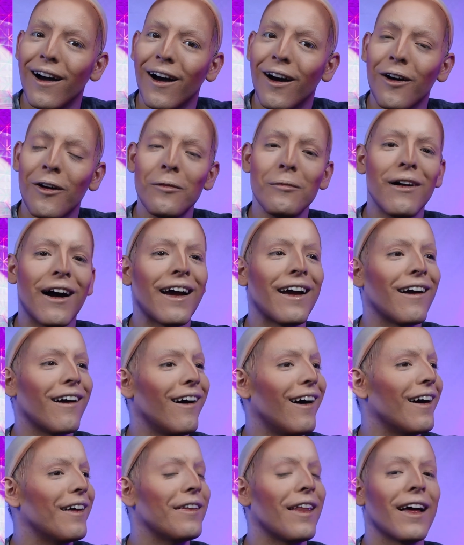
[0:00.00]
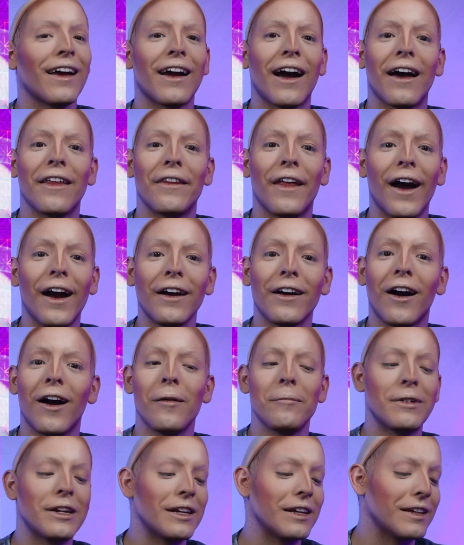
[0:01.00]
Oh my god, like, that
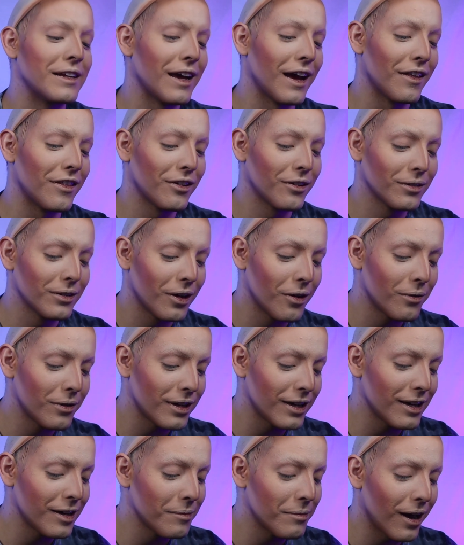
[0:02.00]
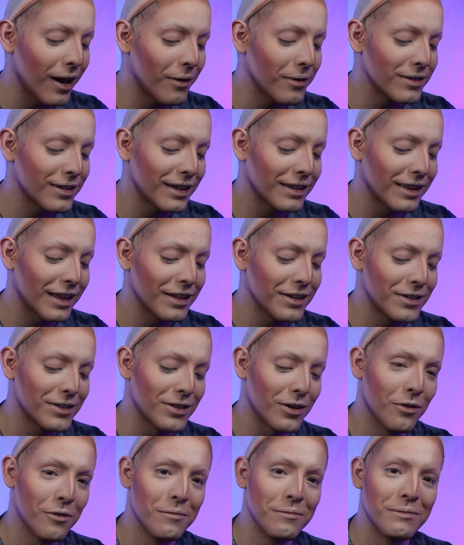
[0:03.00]
got me together low-key, but I was like, that's
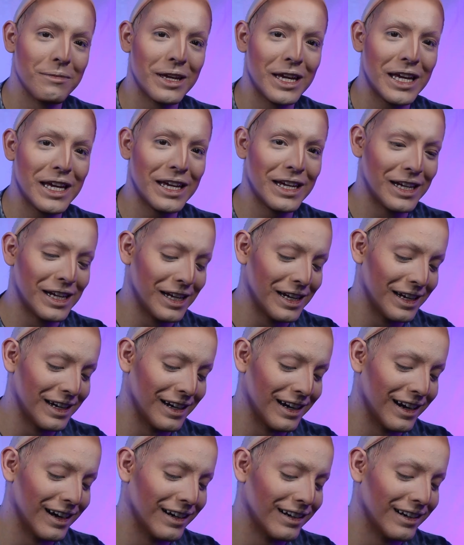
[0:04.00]
so mean.